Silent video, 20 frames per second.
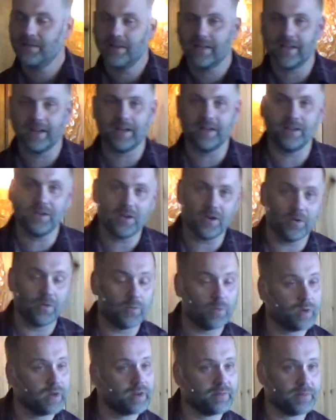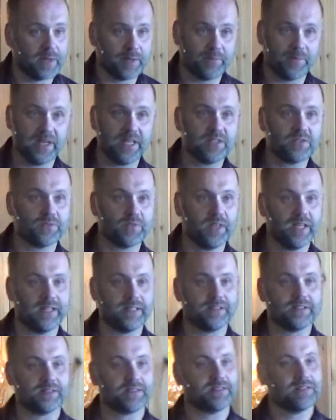And I know one of my best
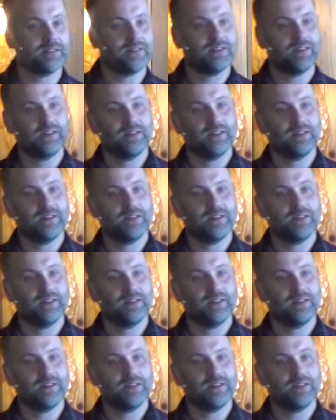friends,